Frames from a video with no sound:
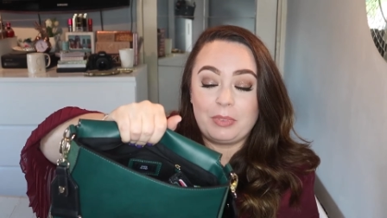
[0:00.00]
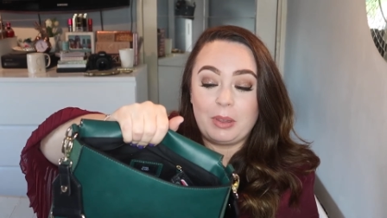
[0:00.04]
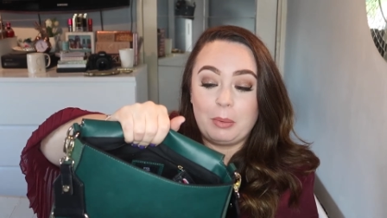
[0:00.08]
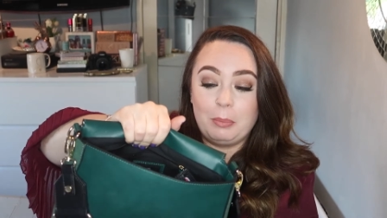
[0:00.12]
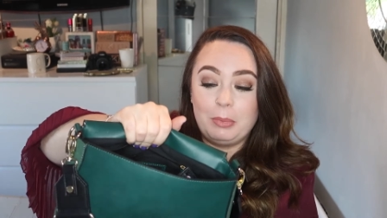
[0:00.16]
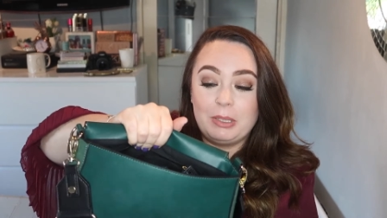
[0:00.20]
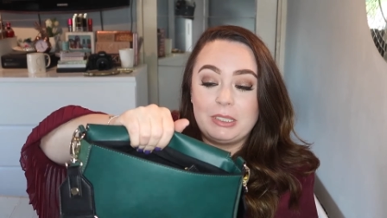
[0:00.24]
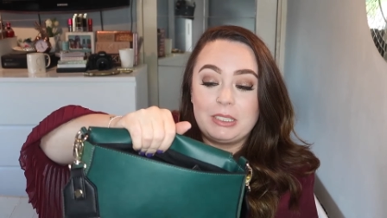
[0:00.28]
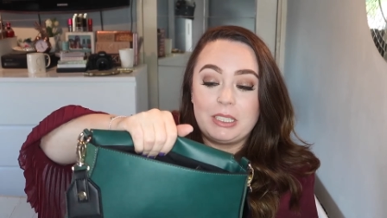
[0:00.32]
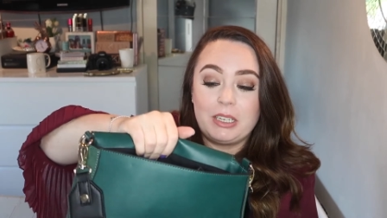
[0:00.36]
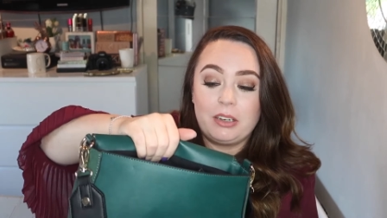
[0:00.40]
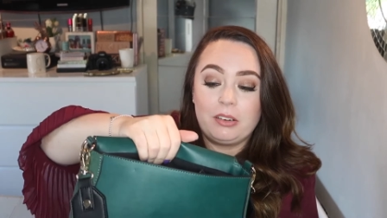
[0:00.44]

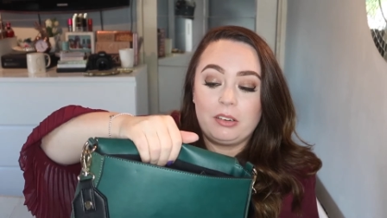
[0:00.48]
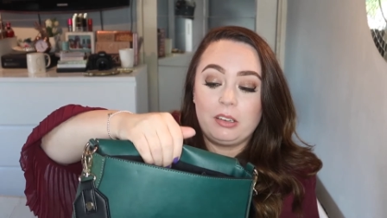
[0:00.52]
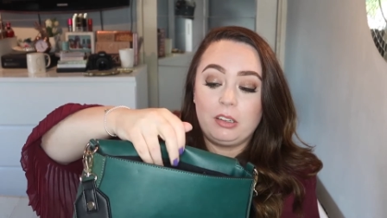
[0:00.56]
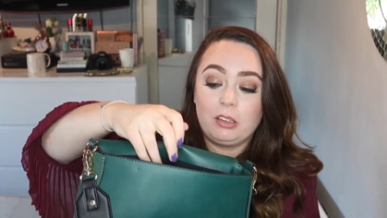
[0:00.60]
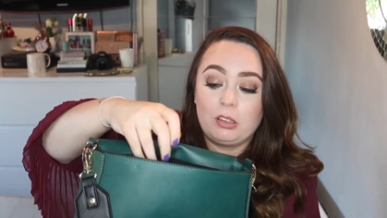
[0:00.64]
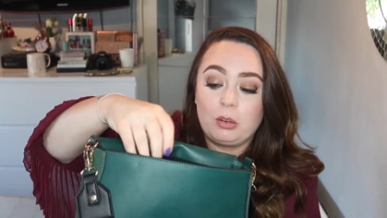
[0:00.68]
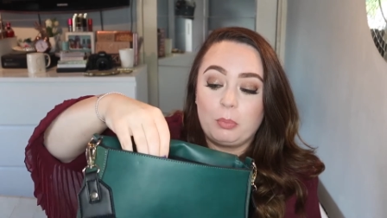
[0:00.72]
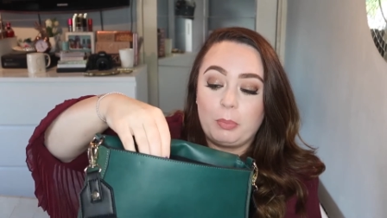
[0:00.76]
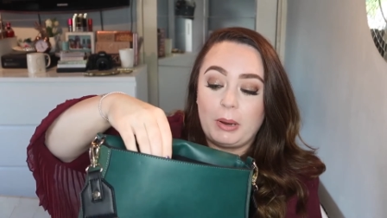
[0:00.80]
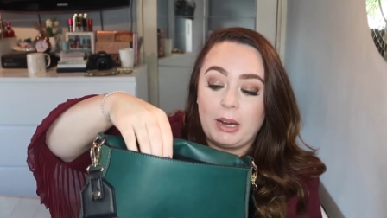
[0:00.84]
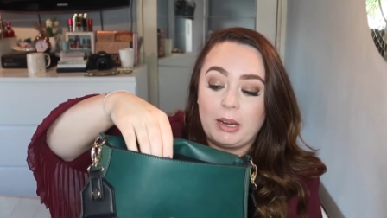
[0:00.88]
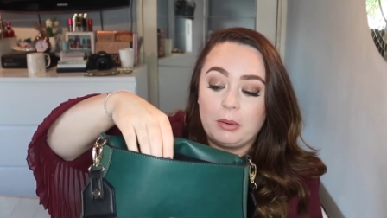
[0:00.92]
material
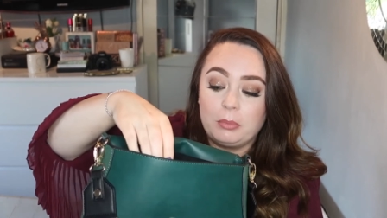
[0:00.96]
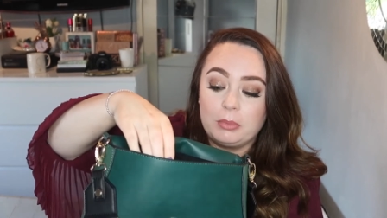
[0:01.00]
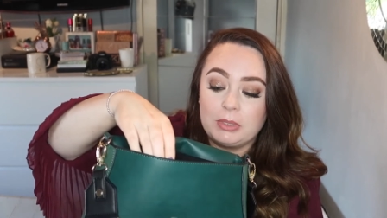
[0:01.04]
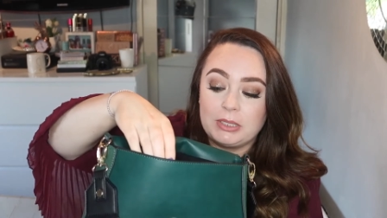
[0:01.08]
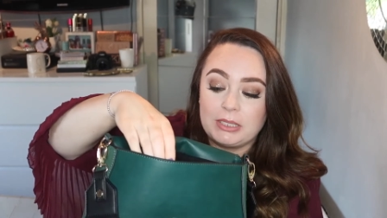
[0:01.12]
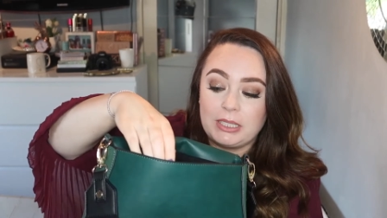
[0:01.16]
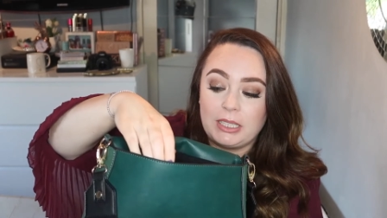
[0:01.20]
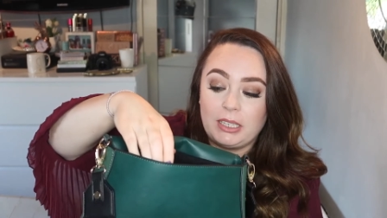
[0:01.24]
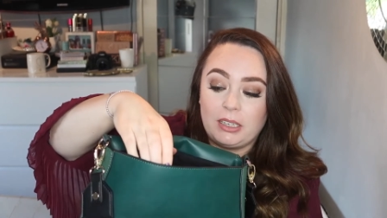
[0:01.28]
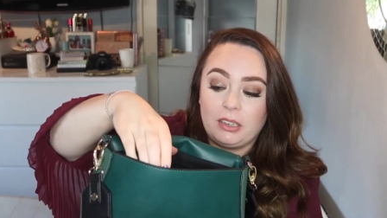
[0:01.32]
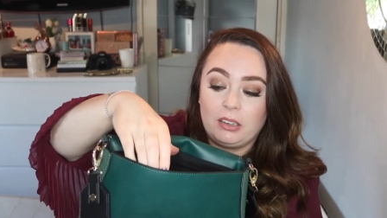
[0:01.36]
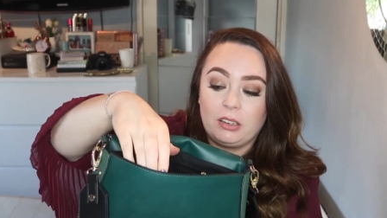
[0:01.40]
compartments
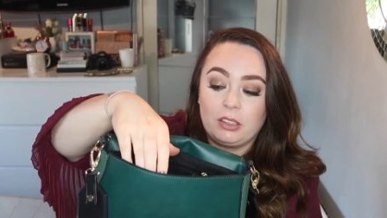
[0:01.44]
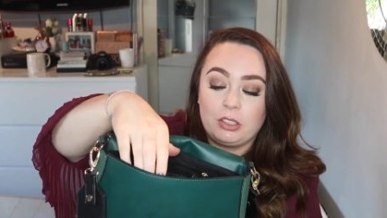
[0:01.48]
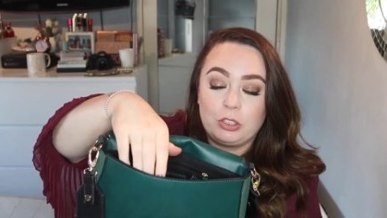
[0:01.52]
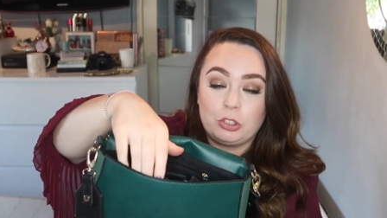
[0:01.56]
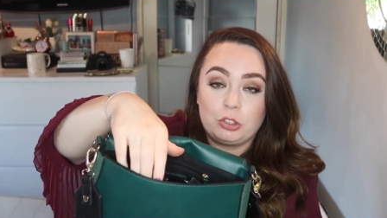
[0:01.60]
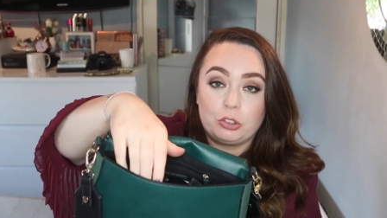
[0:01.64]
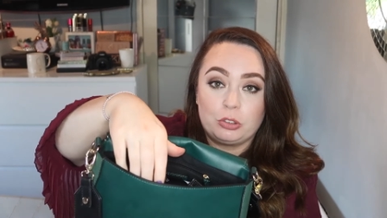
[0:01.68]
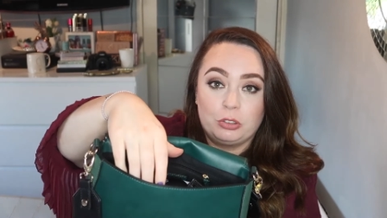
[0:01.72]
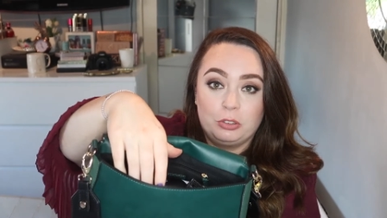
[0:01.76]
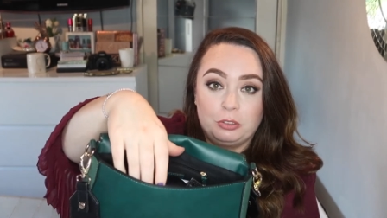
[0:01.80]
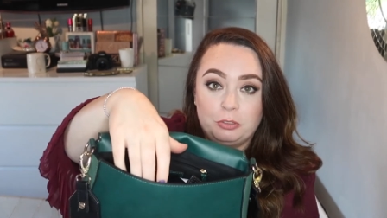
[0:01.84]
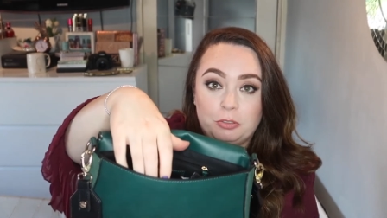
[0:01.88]
that you can kind of
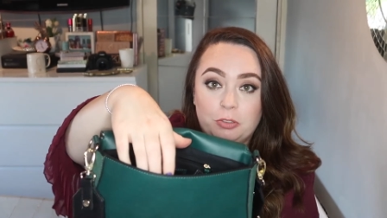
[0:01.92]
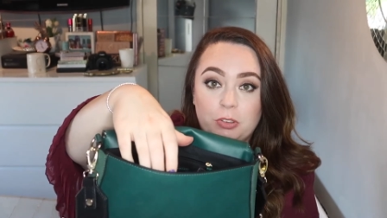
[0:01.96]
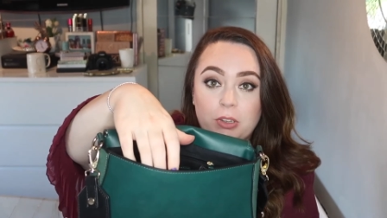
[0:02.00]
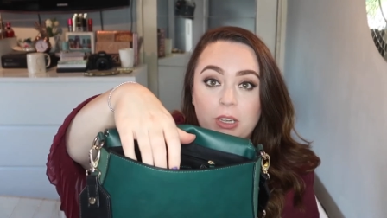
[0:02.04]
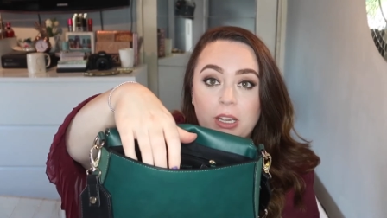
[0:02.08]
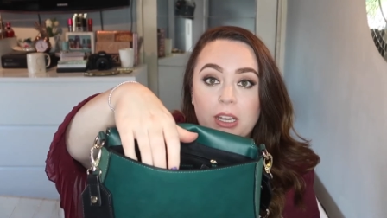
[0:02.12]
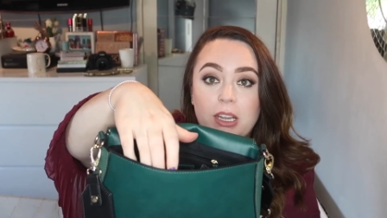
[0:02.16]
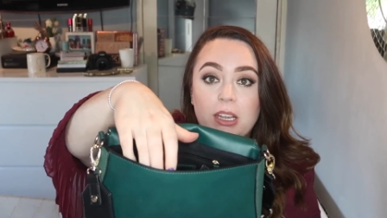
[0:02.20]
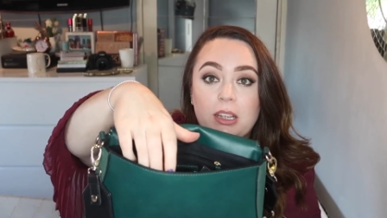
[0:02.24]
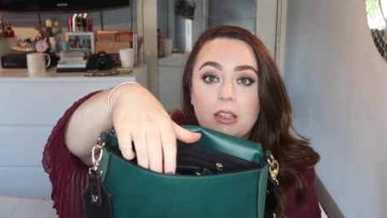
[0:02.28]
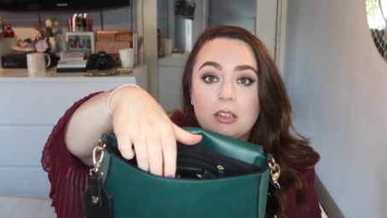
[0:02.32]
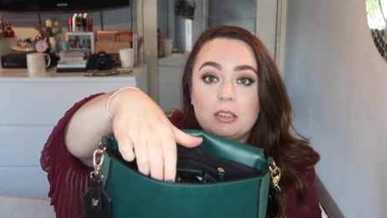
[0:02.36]
shove
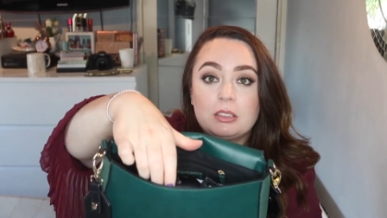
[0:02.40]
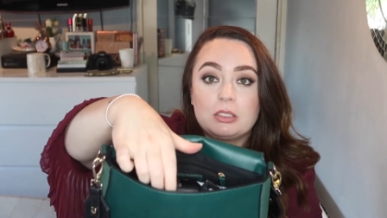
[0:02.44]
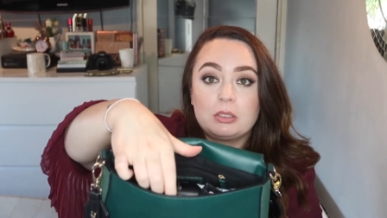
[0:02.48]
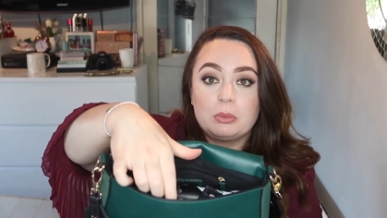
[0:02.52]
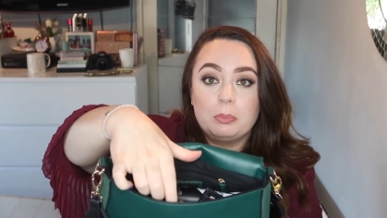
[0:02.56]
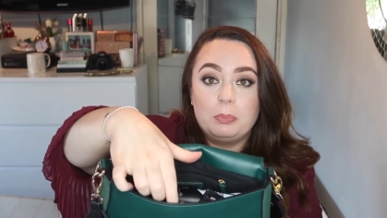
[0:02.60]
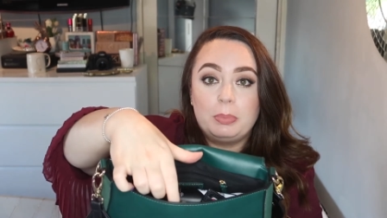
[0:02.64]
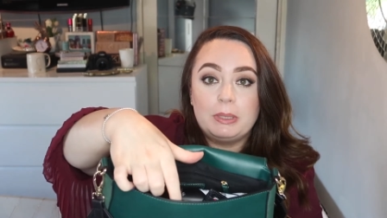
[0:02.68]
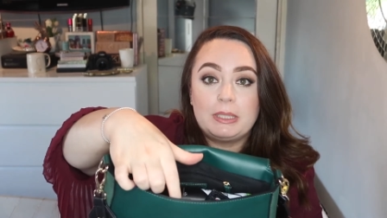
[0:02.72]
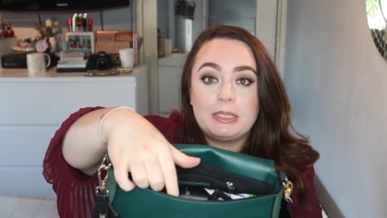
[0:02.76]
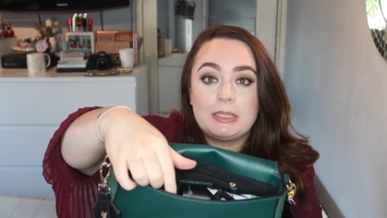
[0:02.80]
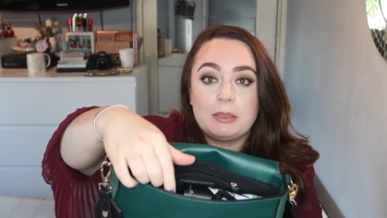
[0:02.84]
some
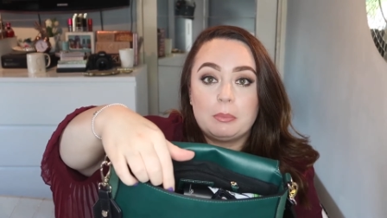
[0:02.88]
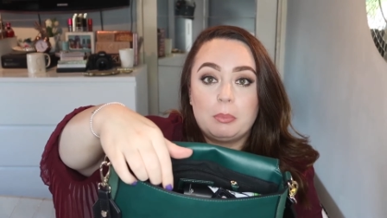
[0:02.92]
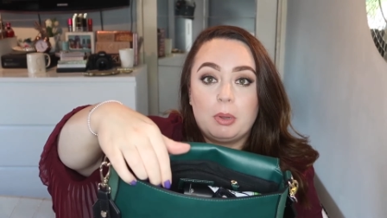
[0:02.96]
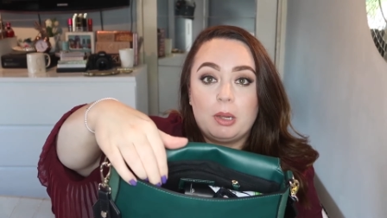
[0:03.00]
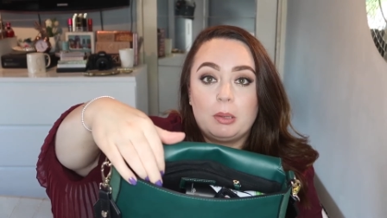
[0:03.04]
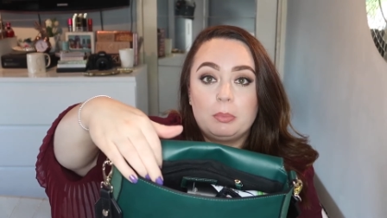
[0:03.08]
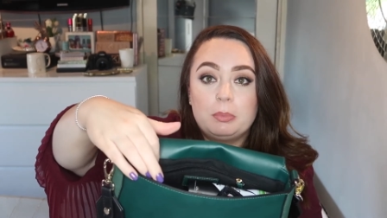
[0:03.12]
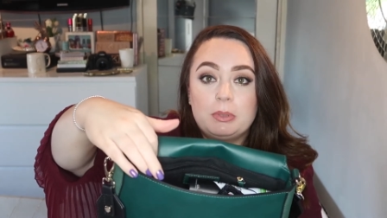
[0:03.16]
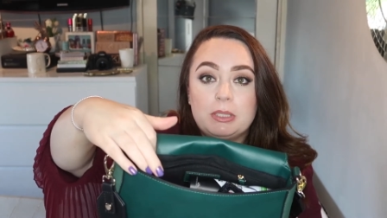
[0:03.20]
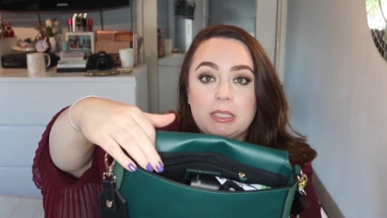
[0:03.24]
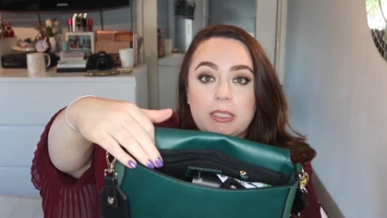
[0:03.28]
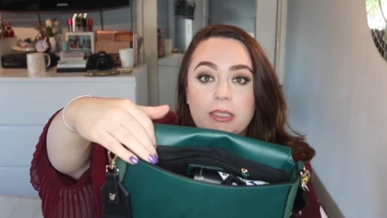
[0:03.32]
bits and
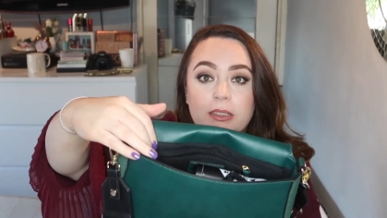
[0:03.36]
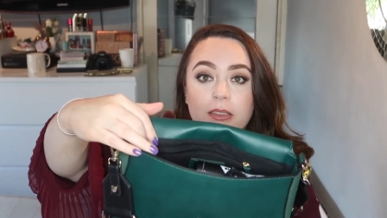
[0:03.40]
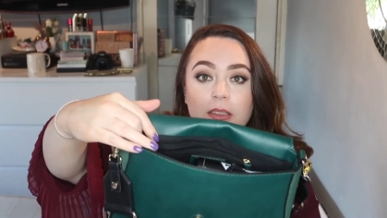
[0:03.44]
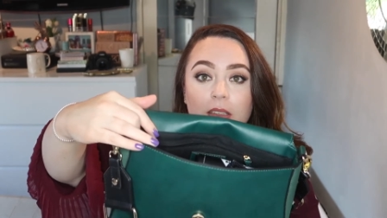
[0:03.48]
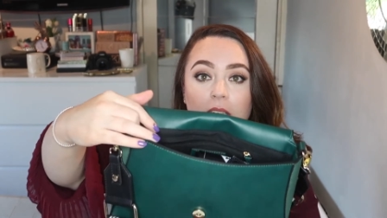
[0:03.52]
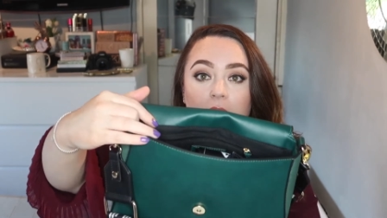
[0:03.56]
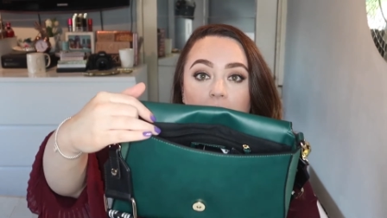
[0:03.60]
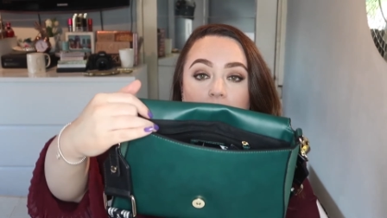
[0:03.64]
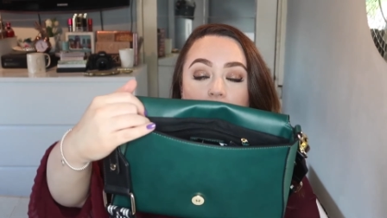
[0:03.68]
bobs in.